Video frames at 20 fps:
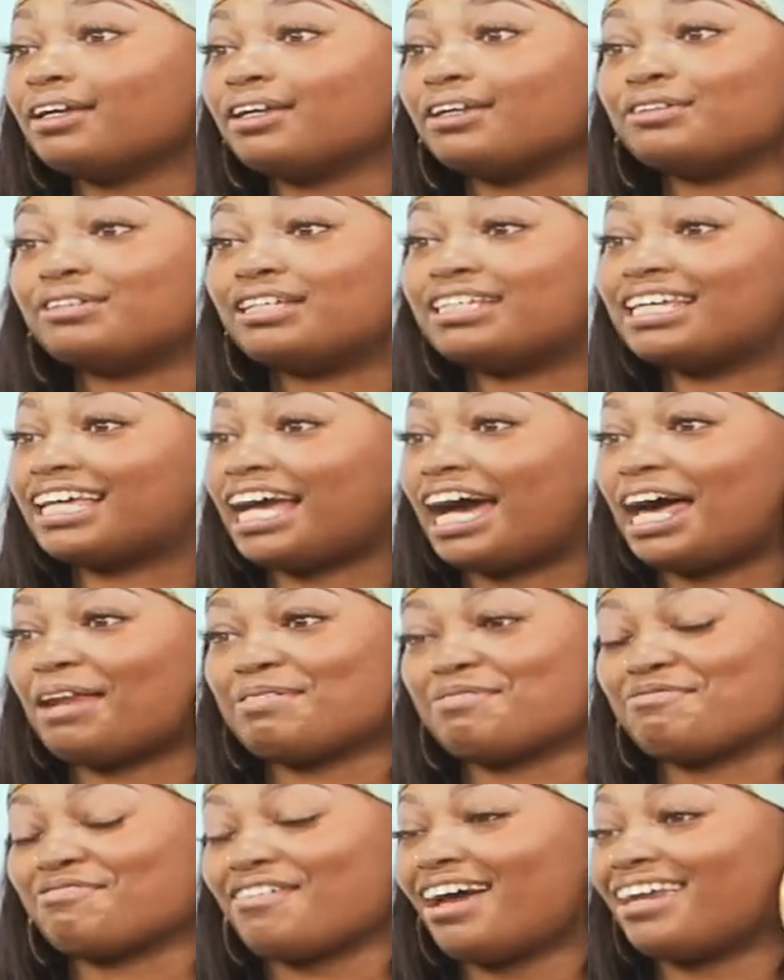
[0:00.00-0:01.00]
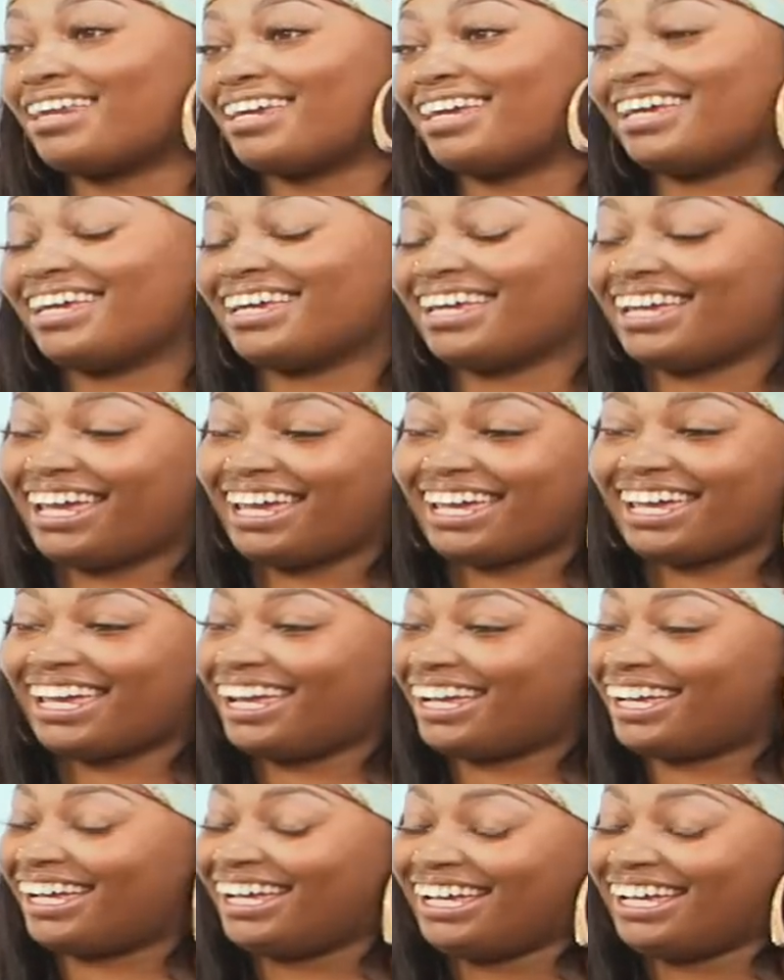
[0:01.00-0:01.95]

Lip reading: You just gotta be ready. Yeah.